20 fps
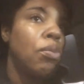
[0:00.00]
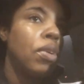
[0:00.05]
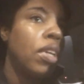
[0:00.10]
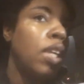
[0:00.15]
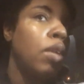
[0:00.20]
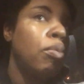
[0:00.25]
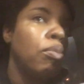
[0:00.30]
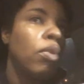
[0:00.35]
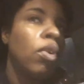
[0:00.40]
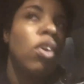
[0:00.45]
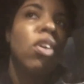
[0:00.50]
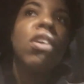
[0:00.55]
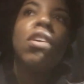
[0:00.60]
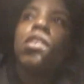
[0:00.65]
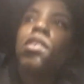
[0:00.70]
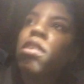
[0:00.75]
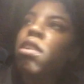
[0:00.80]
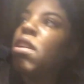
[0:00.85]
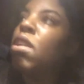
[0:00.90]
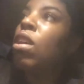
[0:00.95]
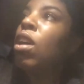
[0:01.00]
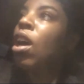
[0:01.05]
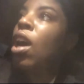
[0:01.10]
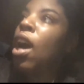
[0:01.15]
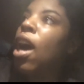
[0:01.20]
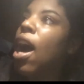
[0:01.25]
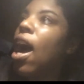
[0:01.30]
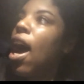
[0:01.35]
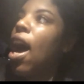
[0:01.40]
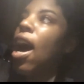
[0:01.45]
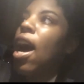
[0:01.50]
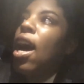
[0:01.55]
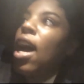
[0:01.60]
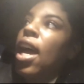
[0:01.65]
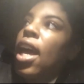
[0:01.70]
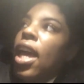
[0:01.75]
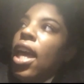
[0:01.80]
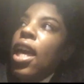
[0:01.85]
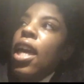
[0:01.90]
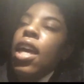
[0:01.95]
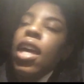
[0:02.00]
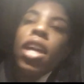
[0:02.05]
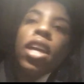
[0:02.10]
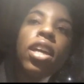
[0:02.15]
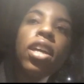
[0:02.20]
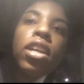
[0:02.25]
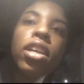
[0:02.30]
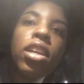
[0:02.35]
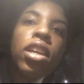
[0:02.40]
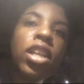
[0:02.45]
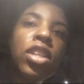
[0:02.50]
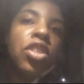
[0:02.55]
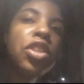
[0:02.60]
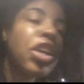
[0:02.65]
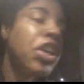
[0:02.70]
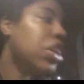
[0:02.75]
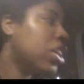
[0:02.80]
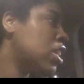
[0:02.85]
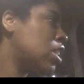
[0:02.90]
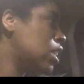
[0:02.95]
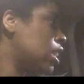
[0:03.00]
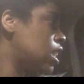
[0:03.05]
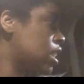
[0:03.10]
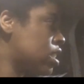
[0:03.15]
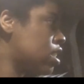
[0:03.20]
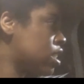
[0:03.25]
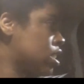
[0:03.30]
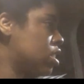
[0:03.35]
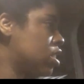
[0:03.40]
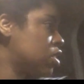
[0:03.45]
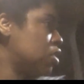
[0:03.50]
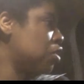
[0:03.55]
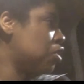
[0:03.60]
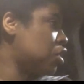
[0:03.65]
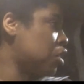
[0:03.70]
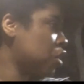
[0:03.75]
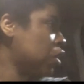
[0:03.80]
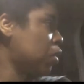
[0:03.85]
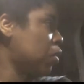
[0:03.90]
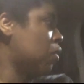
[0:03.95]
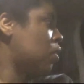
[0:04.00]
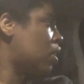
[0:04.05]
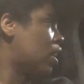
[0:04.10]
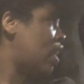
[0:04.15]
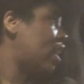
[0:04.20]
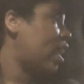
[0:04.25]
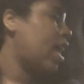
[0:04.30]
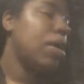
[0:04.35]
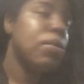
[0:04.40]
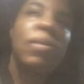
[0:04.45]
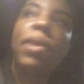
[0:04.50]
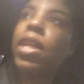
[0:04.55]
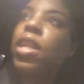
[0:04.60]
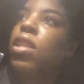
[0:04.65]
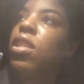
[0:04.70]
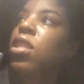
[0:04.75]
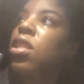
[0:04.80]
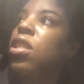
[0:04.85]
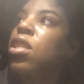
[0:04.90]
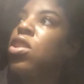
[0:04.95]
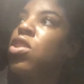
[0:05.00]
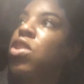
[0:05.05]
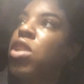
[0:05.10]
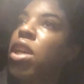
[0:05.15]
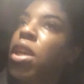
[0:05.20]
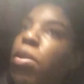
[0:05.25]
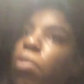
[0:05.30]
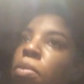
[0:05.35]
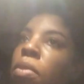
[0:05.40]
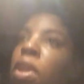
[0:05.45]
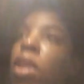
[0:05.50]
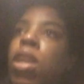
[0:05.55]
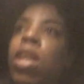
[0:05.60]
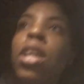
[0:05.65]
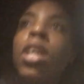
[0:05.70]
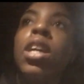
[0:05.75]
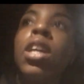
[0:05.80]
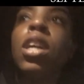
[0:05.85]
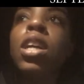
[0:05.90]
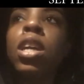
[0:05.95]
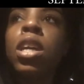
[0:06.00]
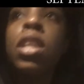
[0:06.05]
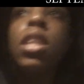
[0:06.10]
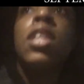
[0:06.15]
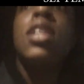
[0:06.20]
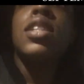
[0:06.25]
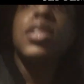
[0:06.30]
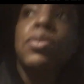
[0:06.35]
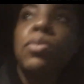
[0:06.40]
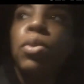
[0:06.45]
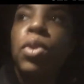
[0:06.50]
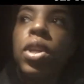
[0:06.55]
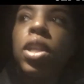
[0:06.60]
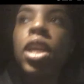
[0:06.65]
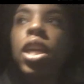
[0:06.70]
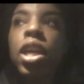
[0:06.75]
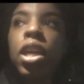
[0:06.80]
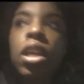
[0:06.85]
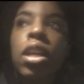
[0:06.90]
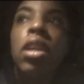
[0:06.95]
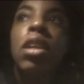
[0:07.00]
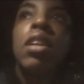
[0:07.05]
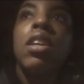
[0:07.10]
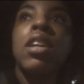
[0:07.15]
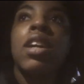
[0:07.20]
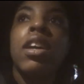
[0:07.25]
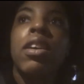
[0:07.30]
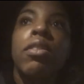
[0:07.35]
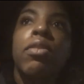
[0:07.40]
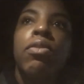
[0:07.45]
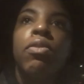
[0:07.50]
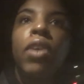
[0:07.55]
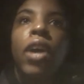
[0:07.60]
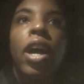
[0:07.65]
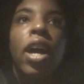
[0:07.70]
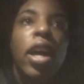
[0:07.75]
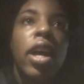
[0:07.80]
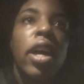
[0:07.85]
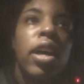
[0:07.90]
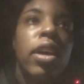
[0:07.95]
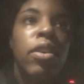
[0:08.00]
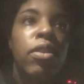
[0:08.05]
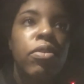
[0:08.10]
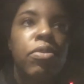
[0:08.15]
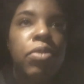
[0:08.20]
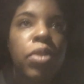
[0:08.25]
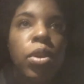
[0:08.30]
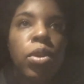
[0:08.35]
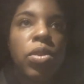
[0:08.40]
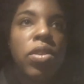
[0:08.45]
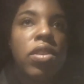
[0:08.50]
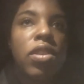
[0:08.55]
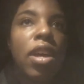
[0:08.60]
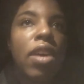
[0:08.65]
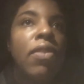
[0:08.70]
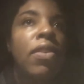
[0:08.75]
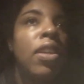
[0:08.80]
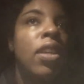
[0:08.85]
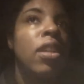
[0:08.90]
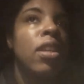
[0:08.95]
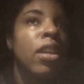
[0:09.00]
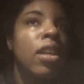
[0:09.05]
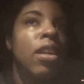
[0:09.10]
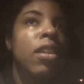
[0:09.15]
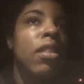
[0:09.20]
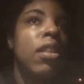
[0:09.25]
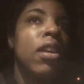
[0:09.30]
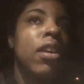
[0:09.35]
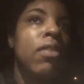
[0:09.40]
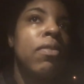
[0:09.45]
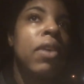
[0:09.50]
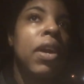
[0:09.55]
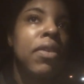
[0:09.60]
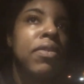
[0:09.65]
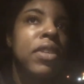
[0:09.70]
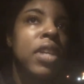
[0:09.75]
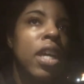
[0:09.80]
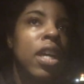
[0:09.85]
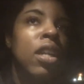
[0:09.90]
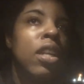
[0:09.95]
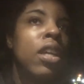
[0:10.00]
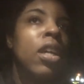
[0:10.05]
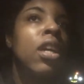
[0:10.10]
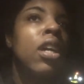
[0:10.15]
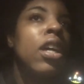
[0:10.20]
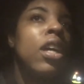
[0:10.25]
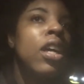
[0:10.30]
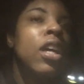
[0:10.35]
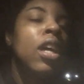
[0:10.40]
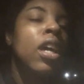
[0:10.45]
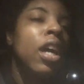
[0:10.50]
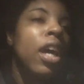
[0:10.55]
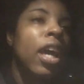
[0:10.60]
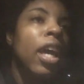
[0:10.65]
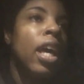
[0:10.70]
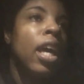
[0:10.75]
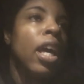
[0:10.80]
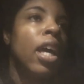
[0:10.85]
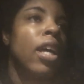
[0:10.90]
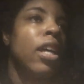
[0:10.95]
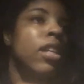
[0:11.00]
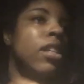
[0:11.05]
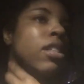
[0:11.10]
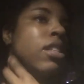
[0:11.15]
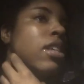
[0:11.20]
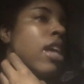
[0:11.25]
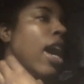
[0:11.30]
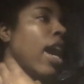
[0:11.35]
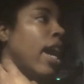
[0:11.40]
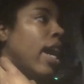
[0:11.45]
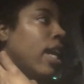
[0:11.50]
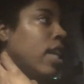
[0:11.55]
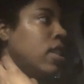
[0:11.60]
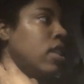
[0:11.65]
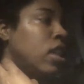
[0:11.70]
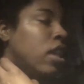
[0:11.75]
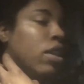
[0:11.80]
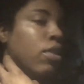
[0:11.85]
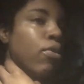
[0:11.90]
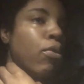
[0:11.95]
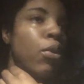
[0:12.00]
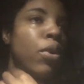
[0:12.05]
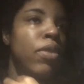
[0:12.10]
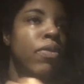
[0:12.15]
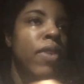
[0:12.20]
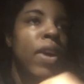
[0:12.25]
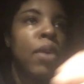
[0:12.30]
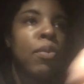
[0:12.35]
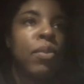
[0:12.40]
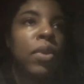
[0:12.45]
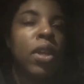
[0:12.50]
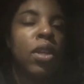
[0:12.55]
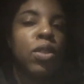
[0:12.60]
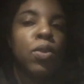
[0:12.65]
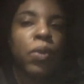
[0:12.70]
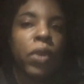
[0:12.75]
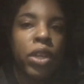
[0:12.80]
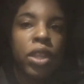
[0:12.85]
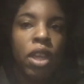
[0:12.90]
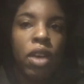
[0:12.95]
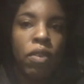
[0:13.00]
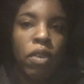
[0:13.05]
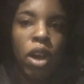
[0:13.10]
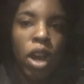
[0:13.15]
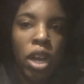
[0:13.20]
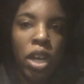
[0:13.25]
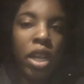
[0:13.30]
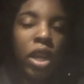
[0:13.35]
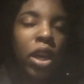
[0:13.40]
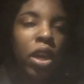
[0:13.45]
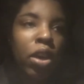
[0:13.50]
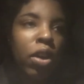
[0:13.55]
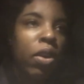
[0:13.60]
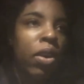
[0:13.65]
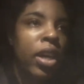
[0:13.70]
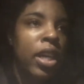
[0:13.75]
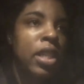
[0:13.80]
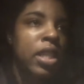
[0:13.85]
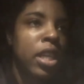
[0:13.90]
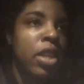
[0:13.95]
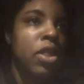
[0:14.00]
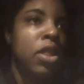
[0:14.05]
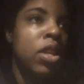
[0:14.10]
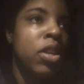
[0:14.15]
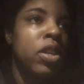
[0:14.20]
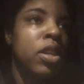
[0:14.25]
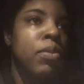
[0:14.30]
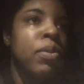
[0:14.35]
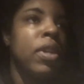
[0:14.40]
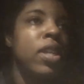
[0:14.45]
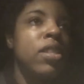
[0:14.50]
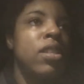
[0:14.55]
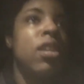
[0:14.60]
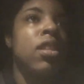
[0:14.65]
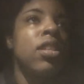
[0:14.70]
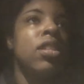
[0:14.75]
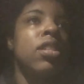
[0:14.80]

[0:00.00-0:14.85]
people. I, it's currently six oh two, and I made it to the gym this morning, uh, five oh seven, I think, five ten, and I did forty-five minutes worth of cardio. I did thirty minutes on the